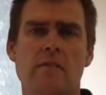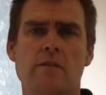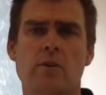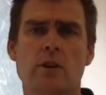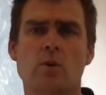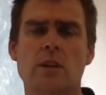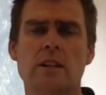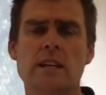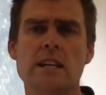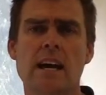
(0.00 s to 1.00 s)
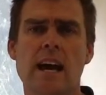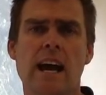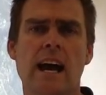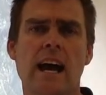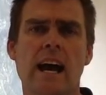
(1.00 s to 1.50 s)
very quickly,
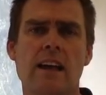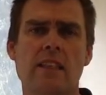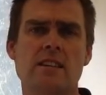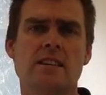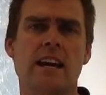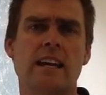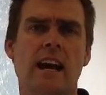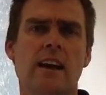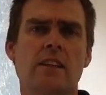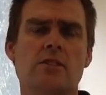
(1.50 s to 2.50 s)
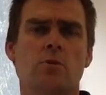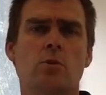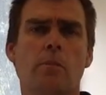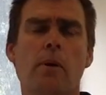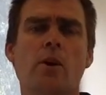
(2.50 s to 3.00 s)
and that's a
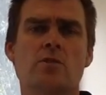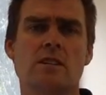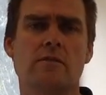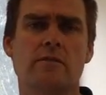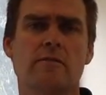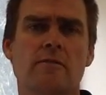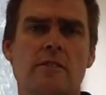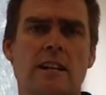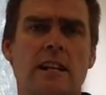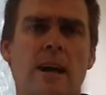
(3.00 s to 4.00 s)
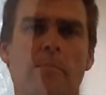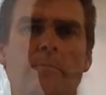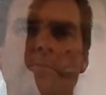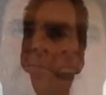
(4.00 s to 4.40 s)
real positive for the club.